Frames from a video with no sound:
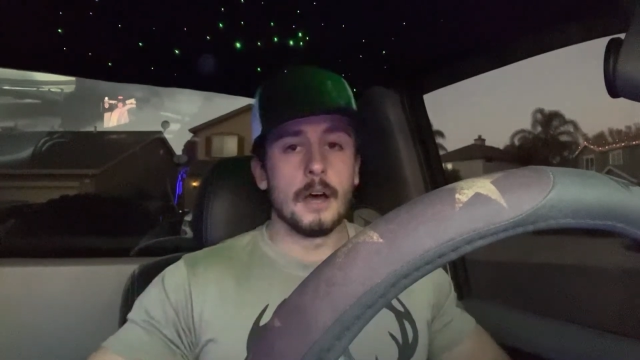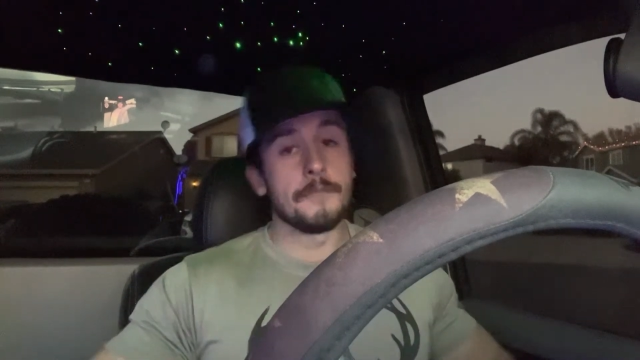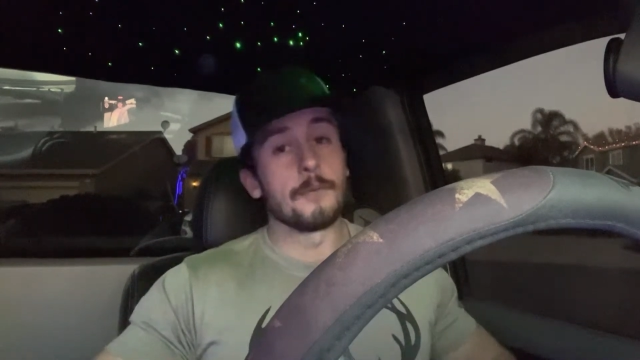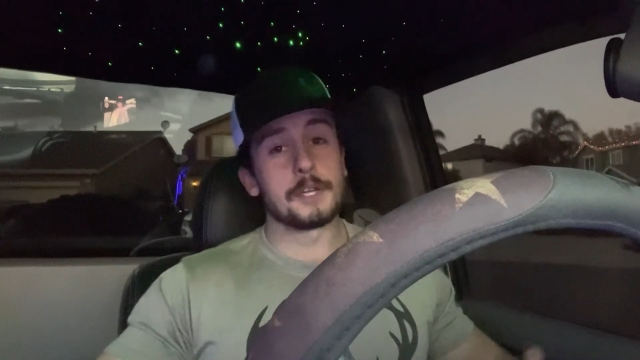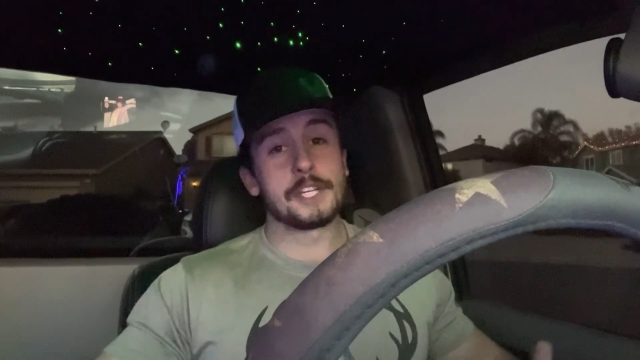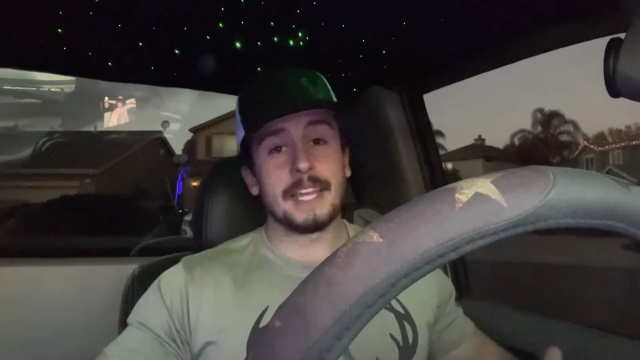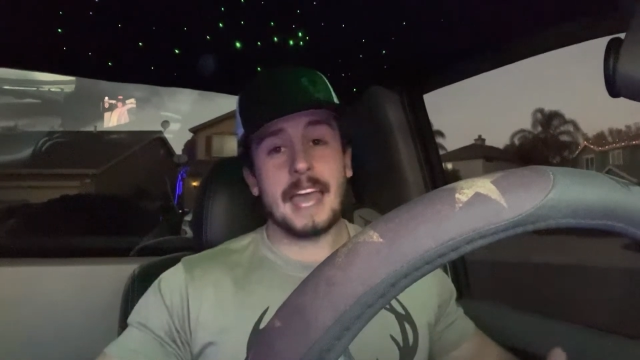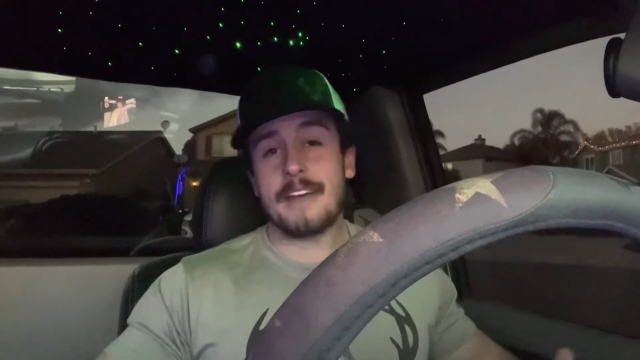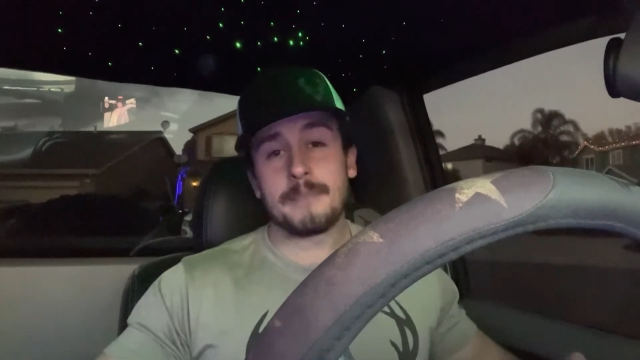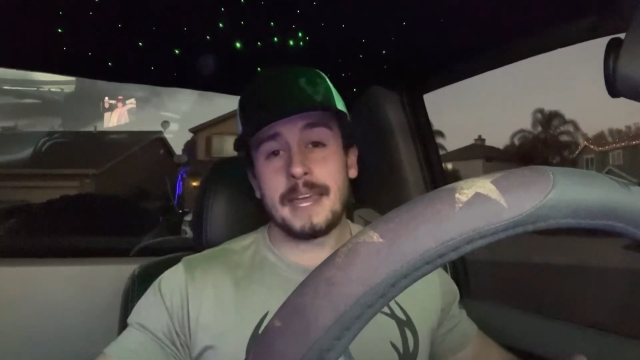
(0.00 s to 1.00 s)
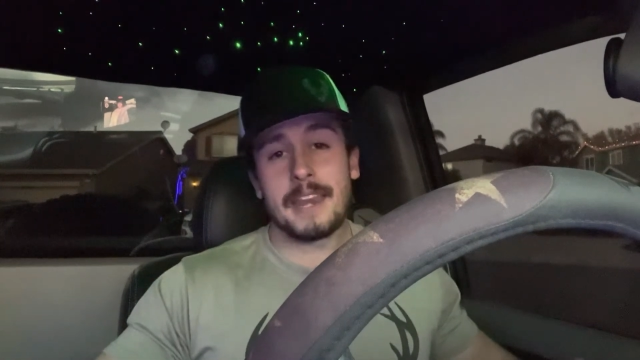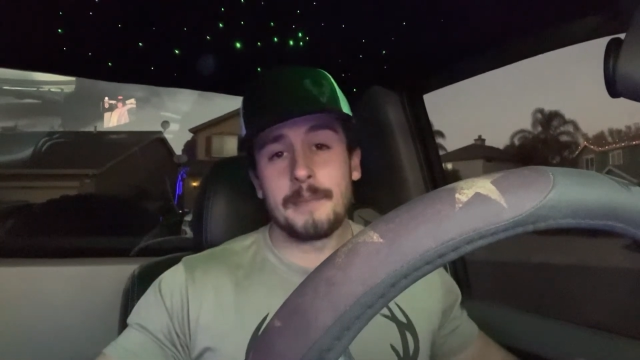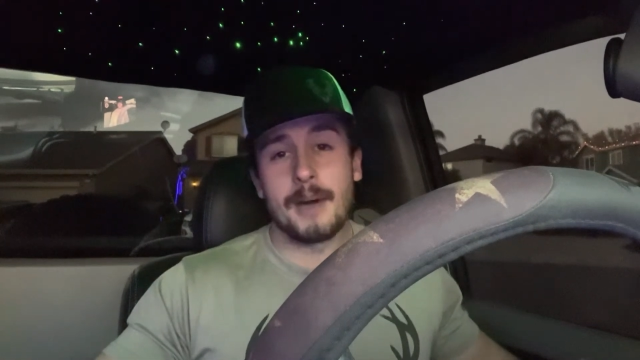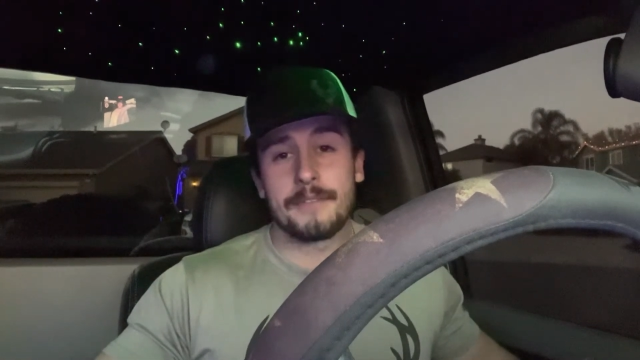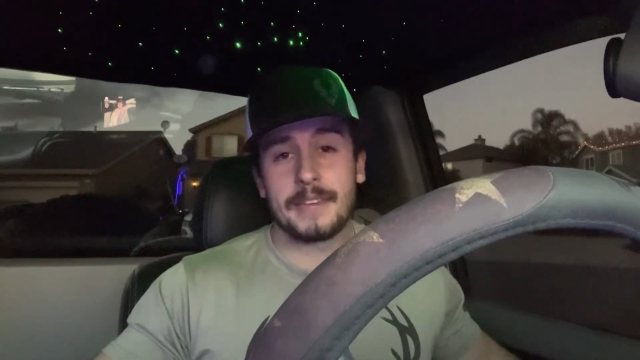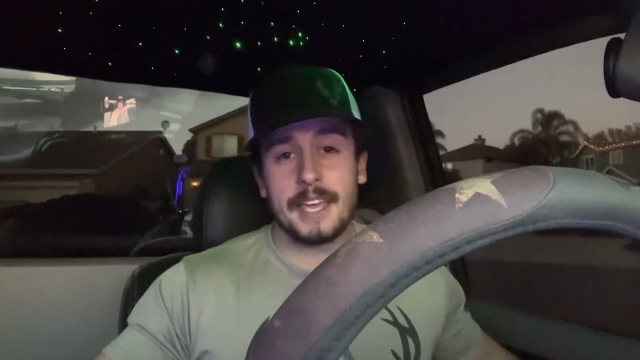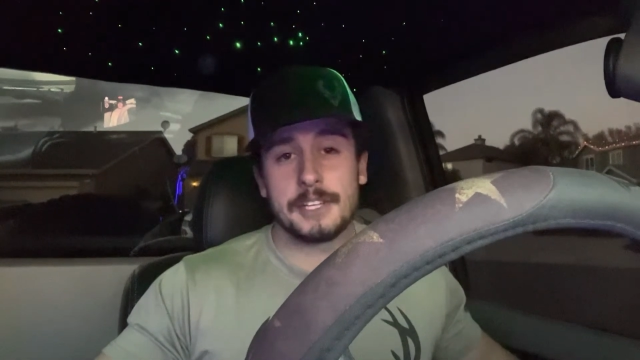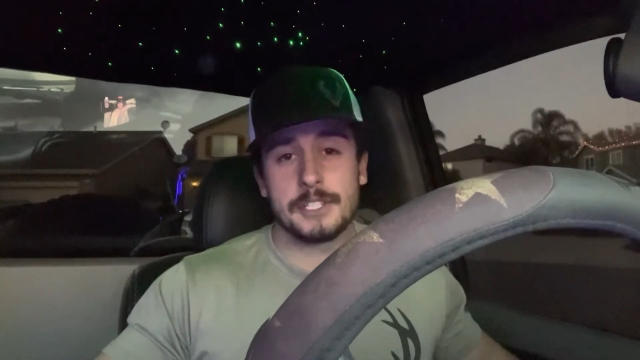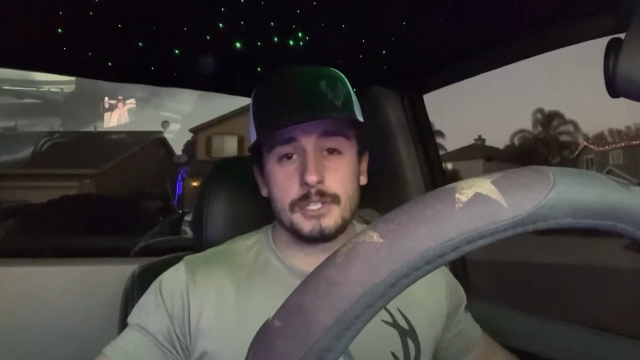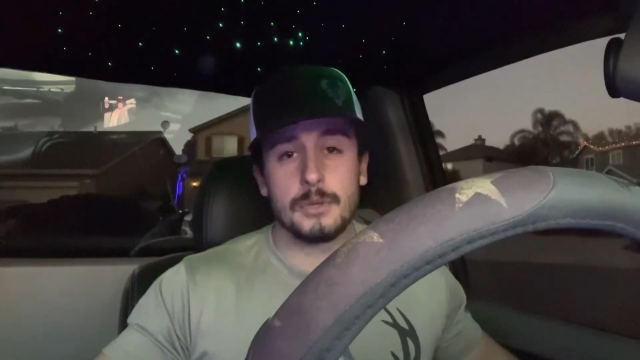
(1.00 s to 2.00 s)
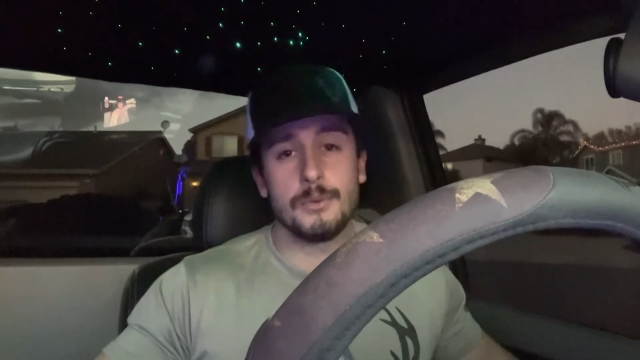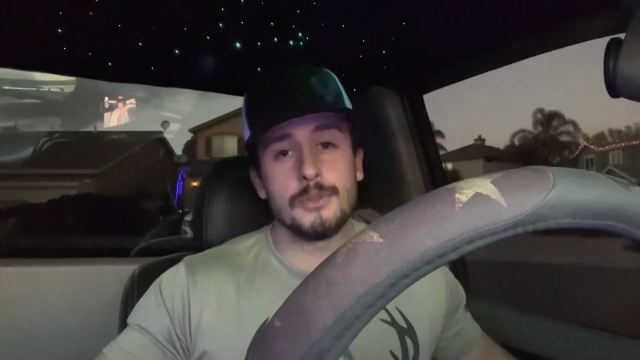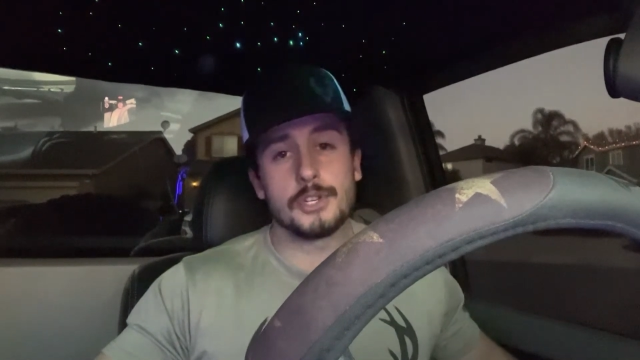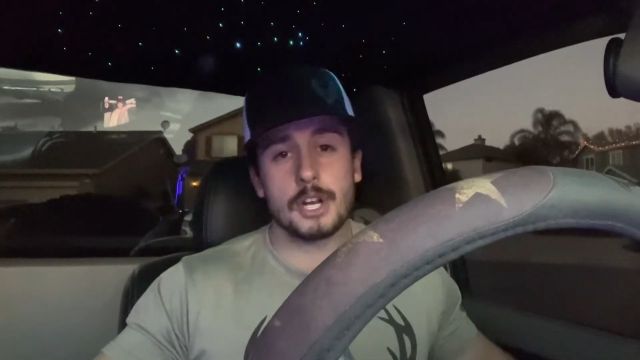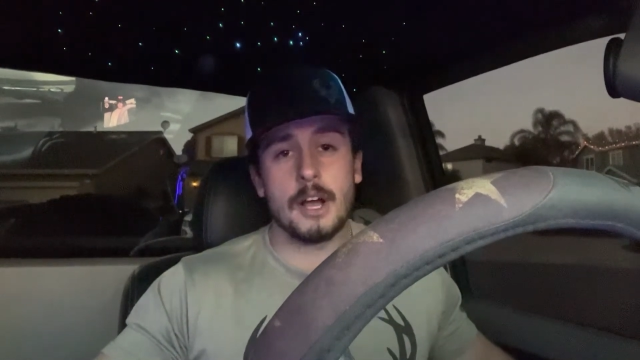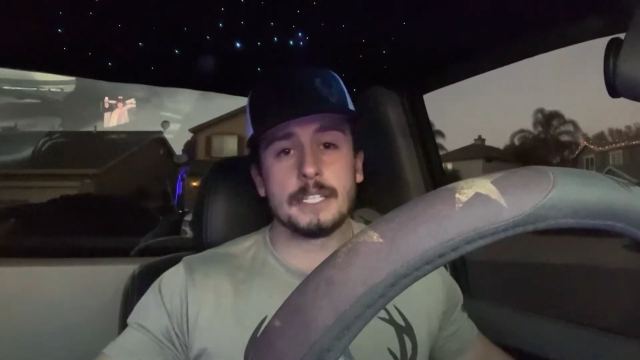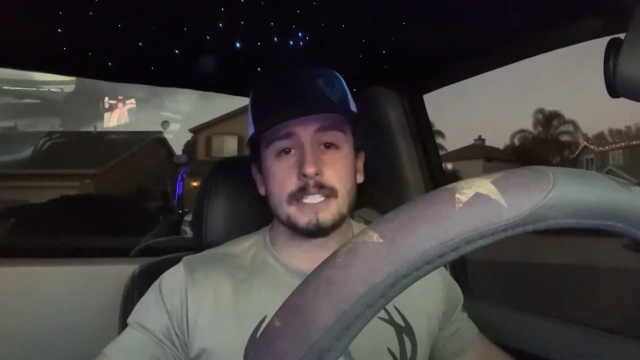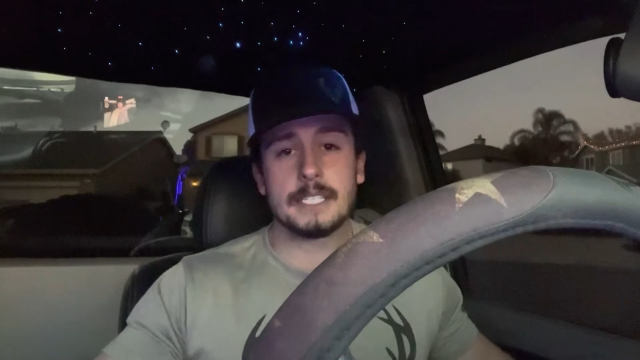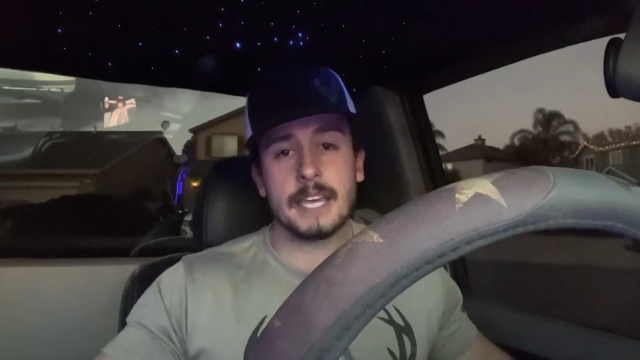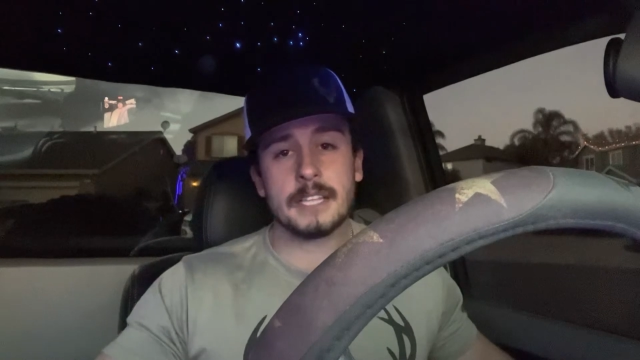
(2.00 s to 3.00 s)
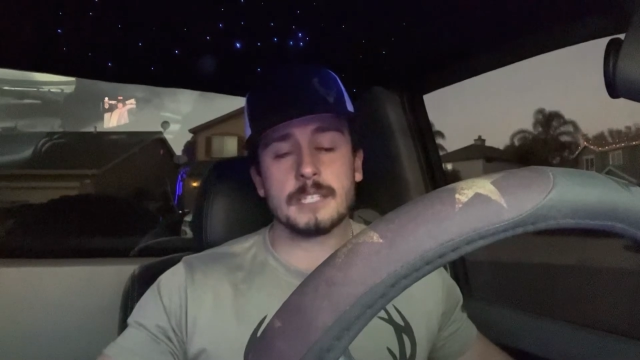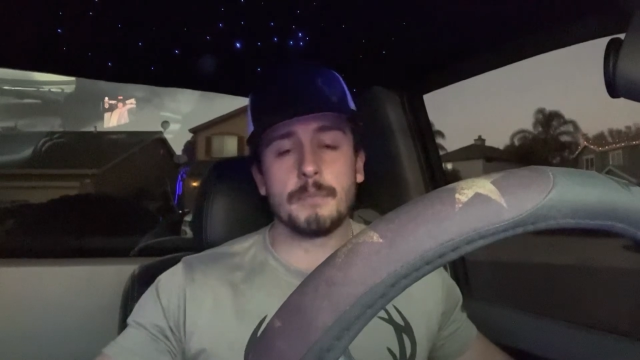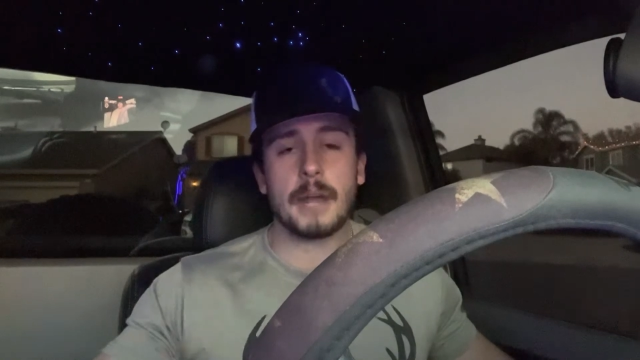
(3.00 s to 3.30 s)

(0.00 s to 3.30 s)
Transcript: Unfortunately, I haven't made any modifications to the truck since,